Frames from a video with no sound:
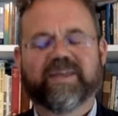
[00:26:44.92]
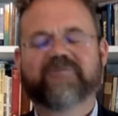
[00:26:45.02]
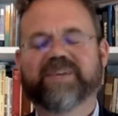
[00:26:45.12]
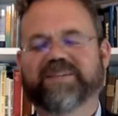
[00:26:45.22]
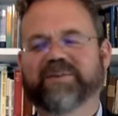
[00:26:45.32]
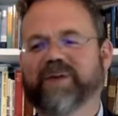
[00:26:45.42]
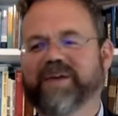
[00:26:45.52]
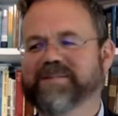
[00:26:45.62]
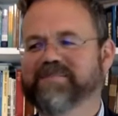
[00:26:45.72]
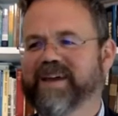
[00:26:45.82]
really interesting
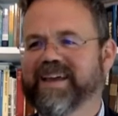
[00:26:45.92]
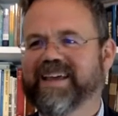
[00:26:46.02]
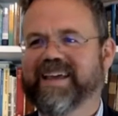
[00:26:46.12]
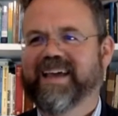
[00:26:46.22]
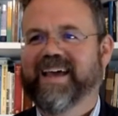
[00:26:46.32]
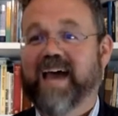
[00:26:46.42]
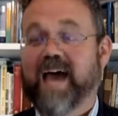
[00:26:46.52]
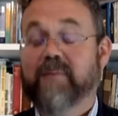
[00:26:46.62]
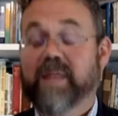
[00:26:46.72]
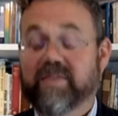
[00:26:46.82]
question, Barry.
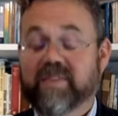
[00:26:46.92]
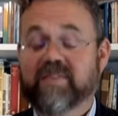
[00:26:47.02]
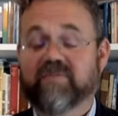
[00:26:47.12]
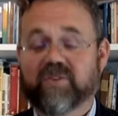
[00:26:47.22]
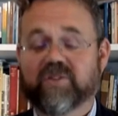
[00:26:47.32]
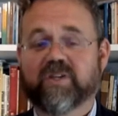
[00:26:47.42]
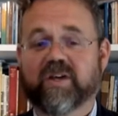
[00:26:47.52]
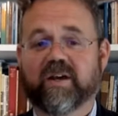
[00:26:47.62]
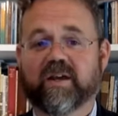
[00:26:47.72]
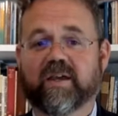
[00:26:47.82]
I mean, I think the
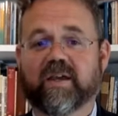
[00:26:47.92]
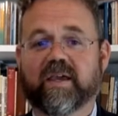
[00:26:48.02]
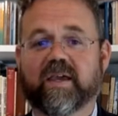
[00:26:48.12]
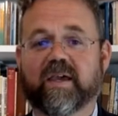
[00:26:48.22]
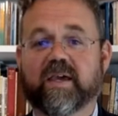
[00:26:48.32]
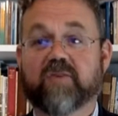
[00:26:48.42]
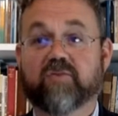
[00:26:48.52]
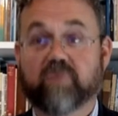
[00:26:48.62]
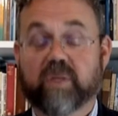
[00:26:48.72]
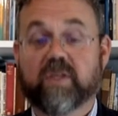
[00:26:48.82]
future
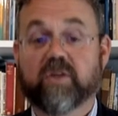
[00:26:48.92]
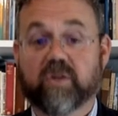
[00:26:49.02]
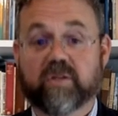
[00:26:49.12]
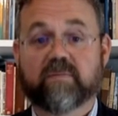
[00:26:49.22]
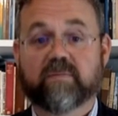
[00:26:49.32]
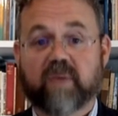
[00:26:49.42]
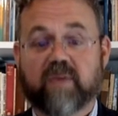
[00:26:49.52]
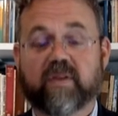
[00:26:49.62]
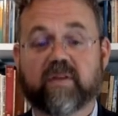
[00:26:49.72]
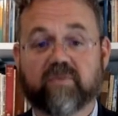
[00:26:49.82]
is really good. I
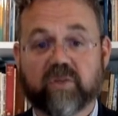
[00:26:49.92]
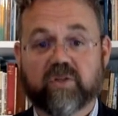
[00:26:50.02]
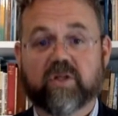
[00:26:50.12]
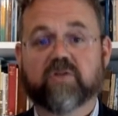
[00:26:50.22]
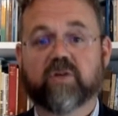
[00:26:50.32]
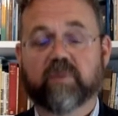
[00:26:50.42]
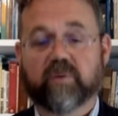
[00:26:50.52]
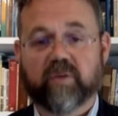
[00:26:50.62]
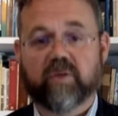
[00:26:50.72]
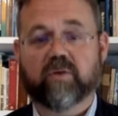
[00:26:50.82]
think the future is going to be
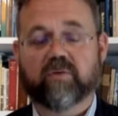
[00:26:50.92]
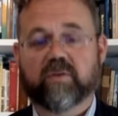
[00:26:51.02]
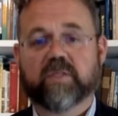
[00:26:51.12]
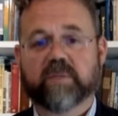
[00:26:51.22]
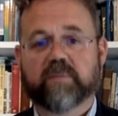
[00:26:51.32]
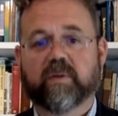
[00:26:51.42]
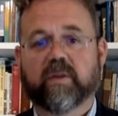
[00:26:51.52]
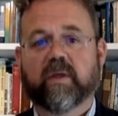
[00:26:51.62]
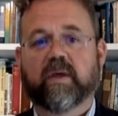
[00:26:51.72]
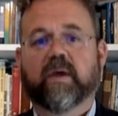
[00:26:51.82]
really good for these people.
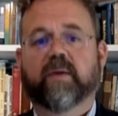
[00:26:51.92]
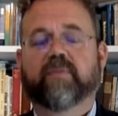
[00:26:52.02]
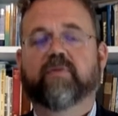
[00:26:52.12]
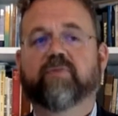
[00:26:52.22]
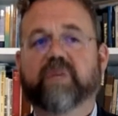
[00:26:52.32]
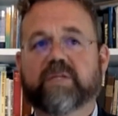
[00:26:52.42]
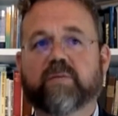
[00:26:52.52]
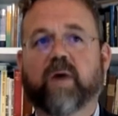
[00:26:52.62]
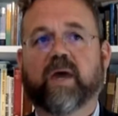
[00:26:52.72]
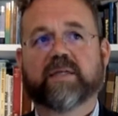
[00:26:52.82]
The reason
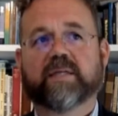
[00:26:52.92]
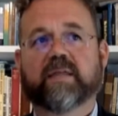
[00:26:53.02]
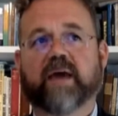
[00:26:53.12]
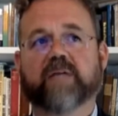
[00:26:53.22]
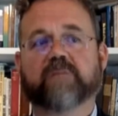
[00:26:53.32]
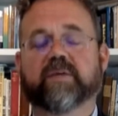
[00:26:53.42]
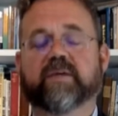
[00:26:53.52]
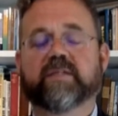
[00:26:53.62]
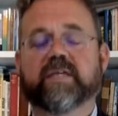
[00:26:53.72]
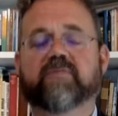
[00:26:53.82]
why I say that is
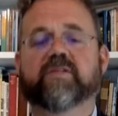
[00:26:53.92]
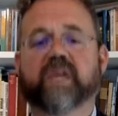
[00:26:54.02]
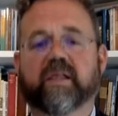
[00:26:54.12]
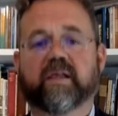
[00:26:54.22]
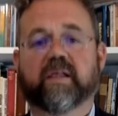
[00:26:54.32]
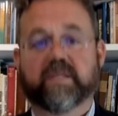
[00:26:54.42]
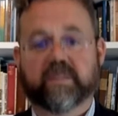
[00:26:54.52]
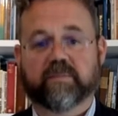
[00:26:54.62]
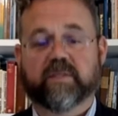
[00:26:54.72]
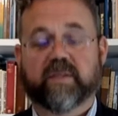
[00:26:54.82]
because
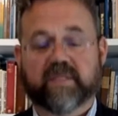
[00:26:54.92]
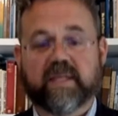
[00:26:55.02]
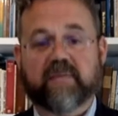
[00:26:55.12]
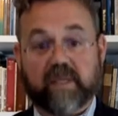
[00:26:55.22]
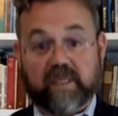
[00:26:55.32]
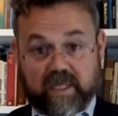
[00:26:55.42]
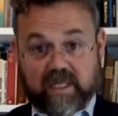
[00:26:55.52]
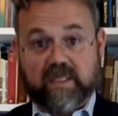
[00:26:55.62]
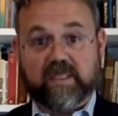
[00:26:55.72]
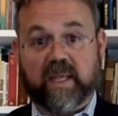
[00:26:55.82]
evangelicalism, to the extent that it
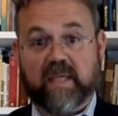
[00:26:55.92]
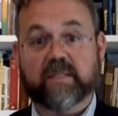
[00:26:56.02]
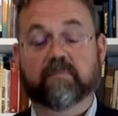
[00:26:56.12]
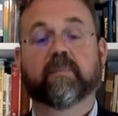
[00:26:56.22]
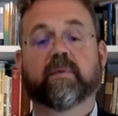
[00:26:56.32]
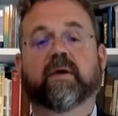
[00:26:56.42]
exists as an ism,